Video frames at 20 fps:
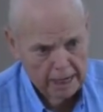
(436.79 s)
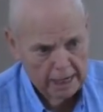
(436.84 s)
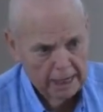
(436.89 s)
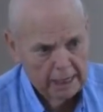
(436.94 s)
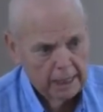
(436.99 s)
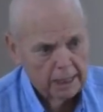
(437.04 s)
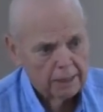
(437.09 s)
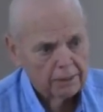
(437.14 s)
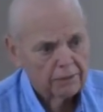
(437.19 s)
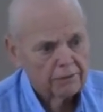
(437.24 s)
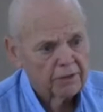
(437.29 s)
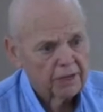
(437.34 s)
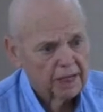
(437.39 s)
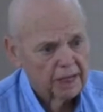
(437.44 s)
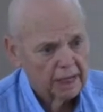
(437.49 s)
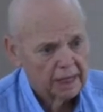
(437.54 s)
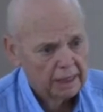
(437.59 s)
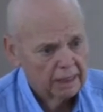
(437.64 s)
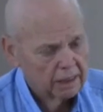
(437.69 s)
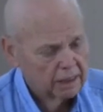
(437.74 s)
in
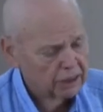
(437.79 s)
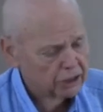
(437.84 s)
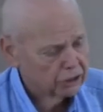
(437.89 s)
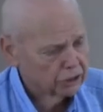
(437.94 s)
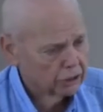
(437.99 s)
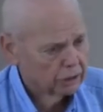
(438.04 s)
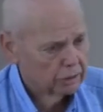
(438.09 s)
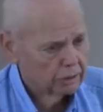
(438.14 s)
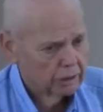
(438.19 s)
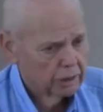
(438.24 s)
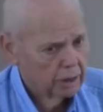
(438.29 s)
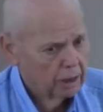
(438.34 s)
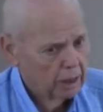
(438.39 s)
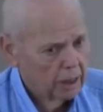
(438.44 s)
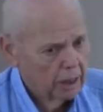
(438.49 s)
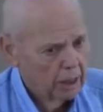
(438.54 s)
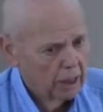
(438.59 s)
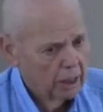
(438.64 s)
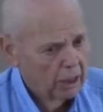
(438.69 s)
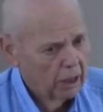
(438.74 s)
that listen
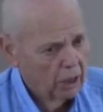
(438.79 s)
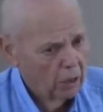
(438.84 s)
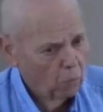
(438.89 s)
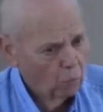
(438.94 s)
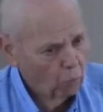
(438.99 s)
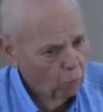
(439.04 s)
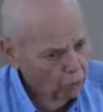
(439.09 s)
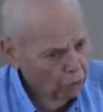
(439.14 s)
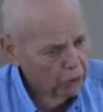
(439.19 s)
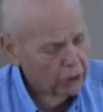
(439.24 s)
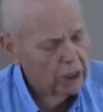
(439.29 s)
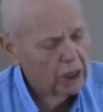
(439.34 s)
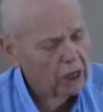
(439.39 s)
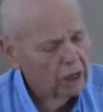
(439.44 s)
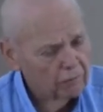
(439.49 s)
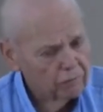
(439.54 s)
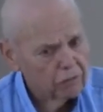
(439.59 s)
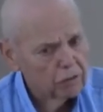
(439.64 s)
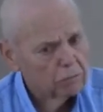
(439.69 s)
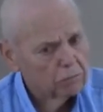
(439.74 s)
we're
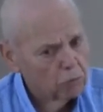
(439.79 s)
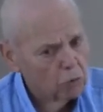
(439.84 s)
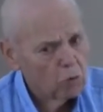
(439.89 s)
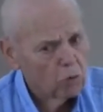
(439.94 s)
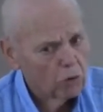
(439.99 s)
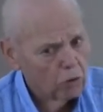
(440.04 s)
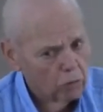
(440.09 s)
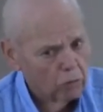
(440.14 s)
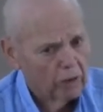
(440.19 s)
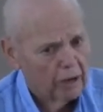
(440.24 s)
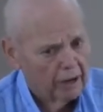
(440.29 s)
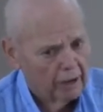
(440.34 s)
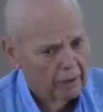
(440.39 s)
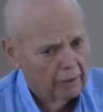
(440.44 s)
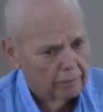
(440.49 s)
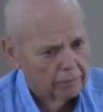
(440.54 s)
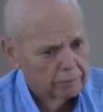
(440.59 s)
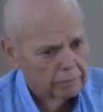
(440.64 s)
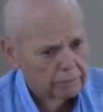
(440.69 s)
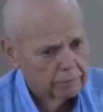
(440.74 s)
covering more
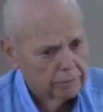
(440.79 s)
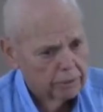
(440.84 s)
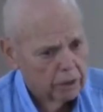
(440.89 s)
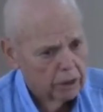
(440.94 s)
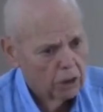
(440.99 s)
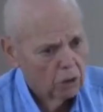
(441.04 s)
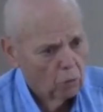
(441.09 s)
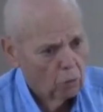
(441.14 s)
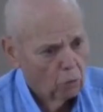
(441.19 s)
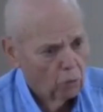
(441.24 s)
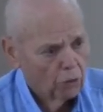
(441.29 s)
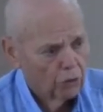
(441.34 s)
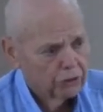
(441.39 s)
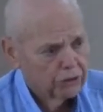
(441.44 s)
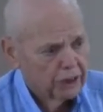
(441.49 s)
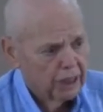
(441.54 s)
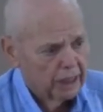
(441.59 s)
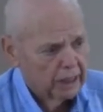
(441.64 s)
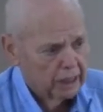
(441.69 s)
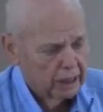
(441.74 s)
ground we're
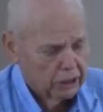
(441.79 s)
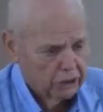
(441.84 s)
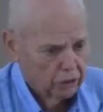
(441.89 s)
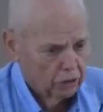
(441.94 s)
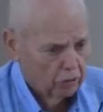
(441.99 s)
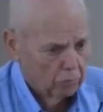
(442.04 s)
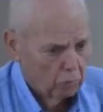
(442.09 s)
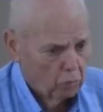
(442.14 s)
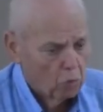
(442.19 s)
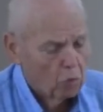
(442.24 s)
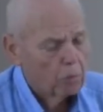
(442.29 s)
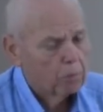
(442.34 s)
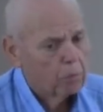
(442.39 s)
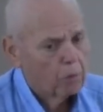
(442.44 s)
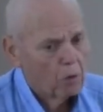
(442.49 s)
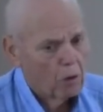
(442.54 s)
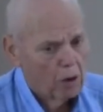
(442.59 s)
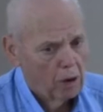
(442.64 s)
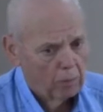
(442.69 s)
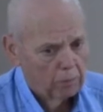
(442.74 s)
taking care of more
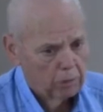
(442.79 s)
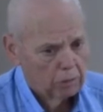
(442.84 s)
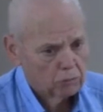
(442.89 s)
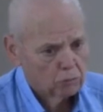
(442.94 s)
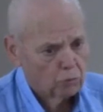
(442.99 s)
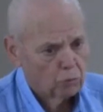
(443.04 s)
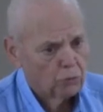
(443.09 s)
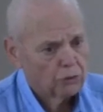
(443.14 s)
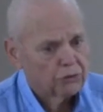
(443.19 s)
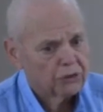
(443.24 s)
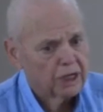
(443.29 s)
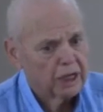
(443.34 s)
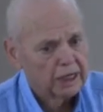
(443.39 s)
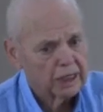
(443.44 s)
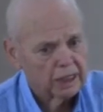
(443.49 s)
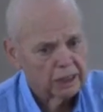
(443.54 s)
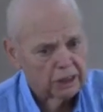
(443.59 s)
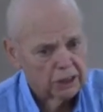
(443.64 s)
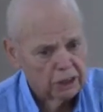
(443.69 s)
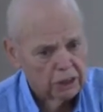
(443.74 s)
problems, we're
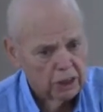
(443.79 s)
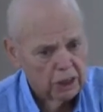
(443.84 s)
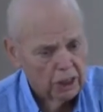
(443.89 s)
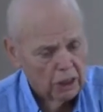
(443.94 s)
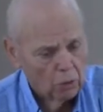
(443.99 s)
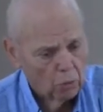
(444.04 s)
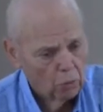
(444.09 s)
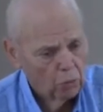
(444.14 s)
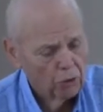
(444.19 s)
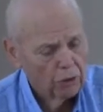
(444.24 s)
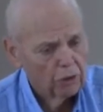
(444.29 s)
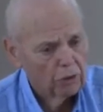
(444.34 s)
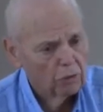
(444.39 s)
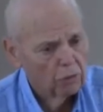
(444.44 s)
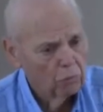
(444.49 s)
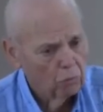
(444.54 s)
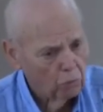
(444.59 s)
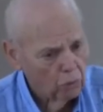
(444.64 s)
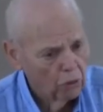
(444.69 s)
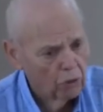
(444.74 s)
taking
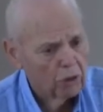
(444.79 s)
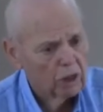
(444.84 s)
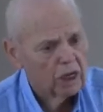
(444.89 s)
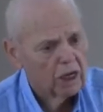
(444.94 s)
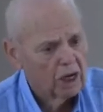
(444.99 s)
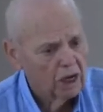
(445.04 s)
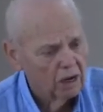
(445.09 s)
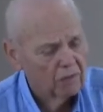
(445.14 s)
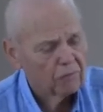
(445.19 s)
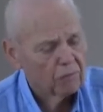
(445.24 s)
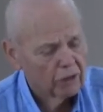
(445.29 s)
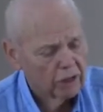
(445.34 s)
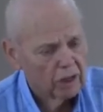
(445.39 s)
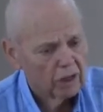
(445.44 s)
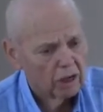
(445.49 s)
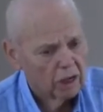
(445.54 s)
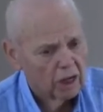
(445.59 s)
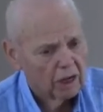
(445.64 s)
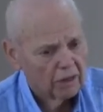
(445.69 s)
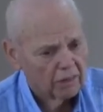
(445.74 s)
we're, we're covering a
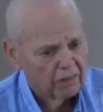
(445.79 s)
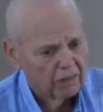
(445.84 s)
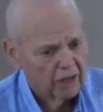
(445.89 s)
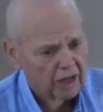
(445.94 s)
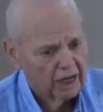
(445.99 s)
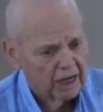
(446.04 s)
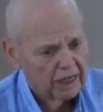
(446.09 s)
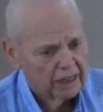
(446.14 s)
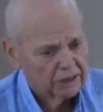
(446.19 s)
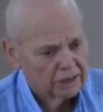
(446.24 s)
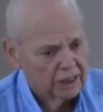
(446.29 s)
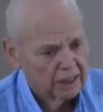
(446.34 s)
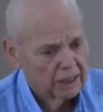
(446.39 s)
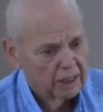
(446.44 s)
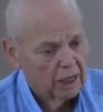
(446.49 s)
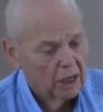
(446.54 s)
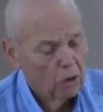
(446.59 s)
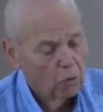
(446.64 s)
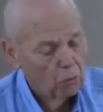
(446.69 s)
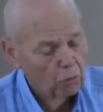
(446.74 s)
lot of things
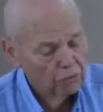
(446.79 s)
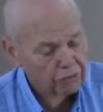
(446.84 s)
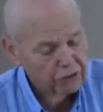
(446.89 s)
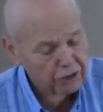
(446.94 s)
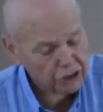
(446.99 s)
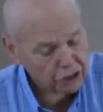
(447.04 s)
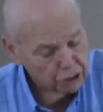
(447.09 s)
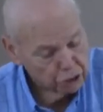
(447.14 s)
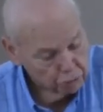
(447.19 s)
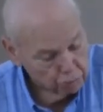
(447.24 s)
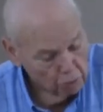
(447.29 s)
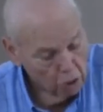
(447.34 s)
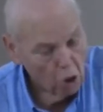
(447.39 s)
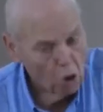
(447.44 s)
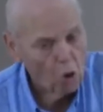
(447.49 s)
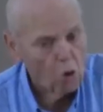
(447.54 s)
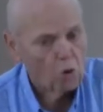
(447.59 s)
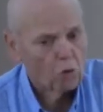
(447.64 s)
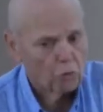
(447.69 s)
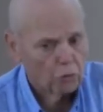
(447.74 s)
that with this
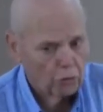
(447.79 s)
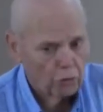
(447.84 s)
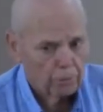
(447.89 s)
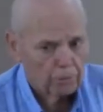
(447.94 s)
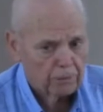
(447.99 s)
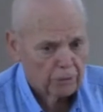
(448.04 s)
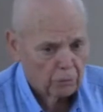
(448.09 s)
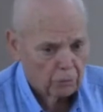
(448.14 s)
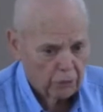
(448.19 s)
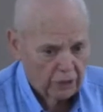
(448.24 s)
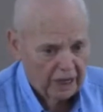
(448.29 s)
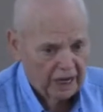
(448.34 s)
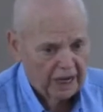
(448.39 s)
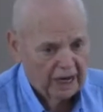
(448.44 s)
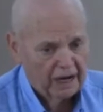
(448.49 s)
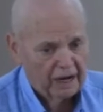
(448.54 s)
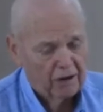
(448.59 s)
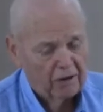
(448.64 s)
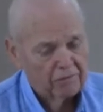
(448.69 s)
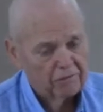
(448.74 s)
small group that we
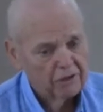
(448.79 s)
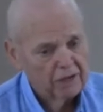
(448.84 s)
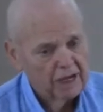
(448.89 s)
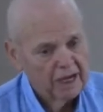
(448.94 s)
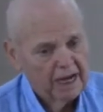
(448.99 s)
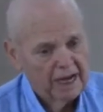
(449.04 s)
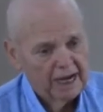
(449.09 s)
have,